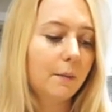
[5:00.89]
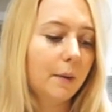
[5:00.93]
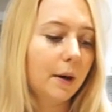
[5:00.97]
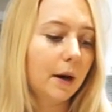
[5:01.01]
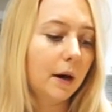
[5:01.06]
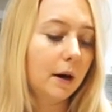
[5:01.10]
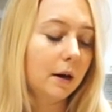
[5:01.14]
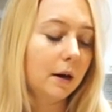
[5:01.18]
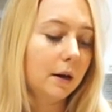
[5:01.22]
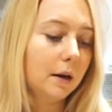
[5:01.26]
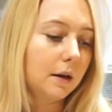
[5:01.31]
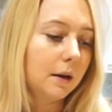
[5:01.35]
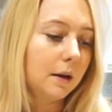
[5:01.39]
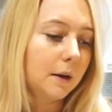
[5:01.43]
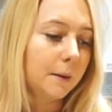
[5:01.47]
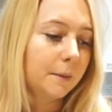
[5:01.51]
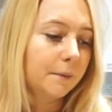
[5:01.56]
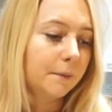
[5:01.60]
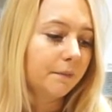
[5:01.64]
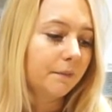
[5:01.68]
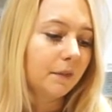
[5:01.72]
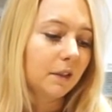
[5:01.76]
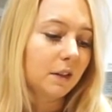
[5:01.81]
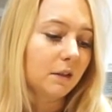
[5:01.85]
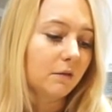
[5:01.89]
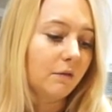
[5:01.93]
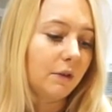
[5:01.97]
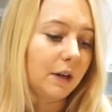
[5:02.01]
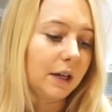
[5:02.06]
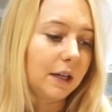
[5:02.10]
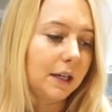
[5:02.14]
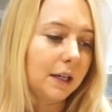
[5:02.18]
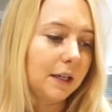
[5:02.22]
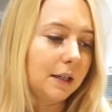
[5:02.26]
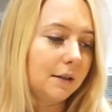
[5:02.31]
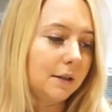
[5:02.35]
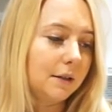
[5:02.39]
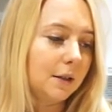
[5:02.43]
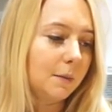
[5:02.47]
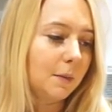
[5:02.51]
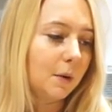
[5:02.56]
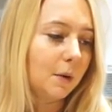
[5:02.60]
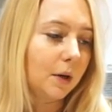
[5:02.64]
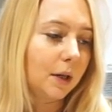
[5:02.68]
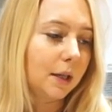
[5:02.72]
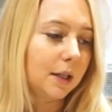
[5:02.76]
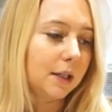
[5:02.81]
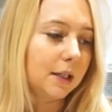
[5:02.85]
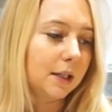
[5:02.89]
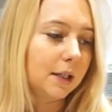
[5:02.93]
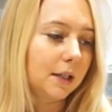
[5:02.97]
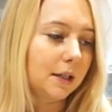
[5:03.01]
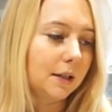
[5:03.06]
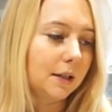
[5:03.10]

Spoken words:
but really, to be honest,